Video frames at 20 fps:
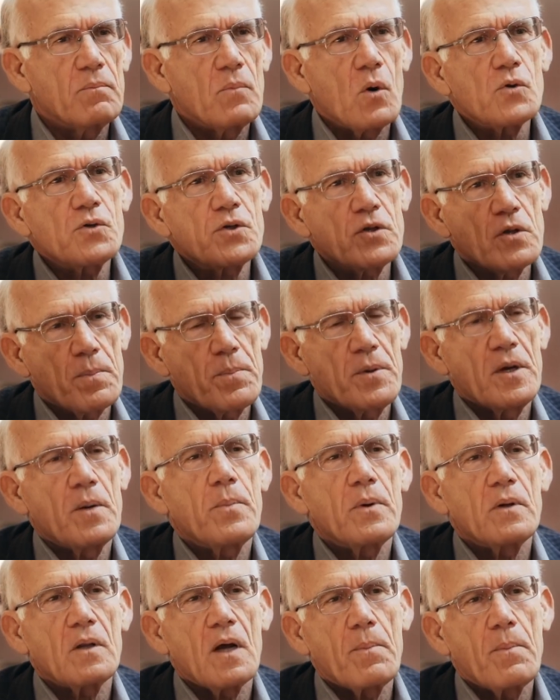Most of the
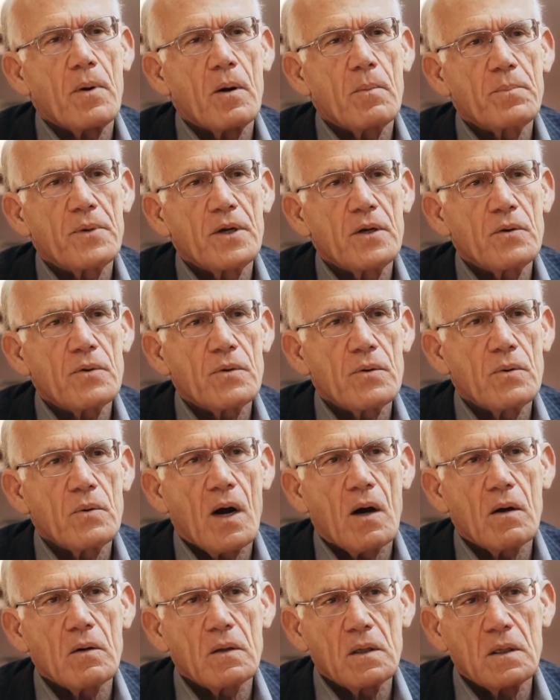people I bumped into
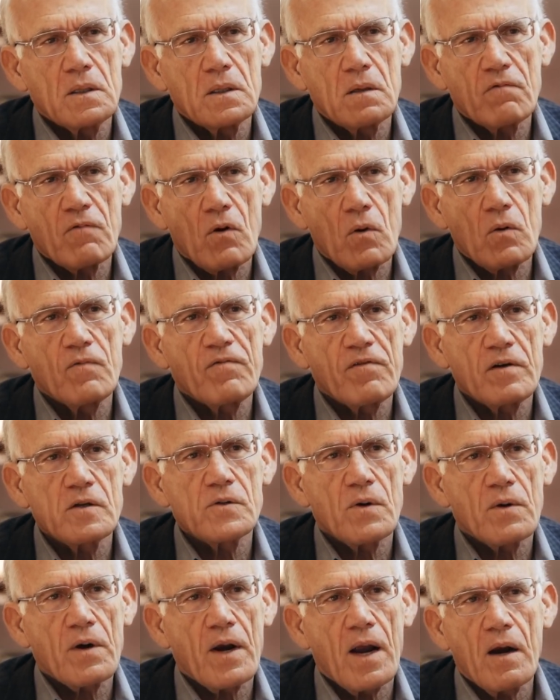out in rural
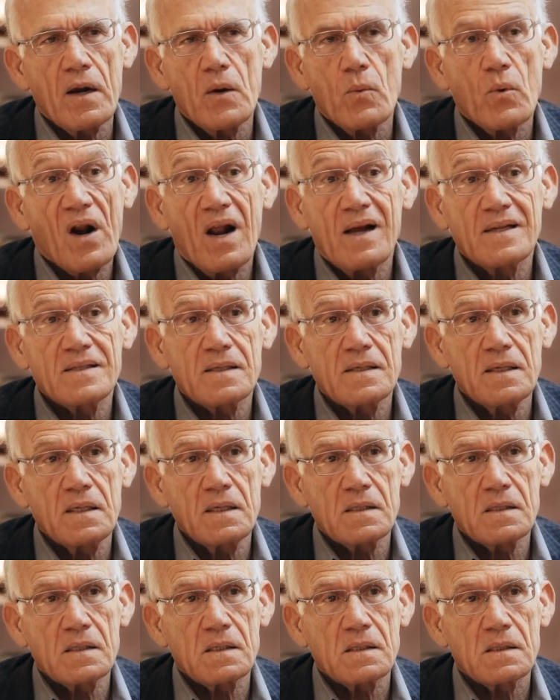Fresno County were not
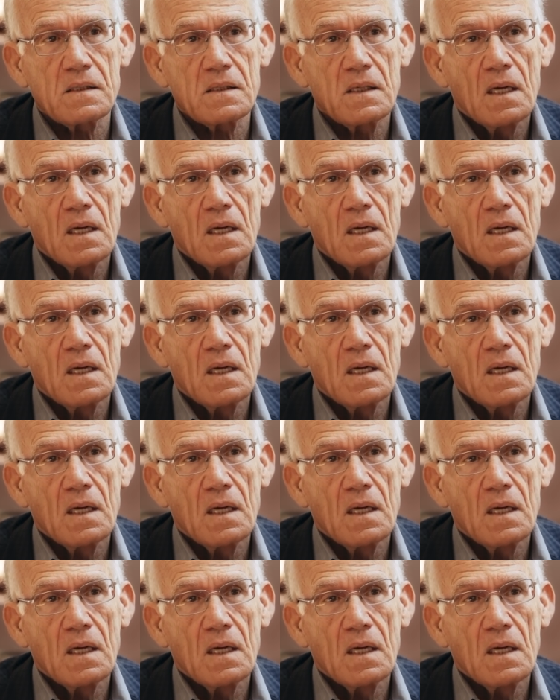citizens.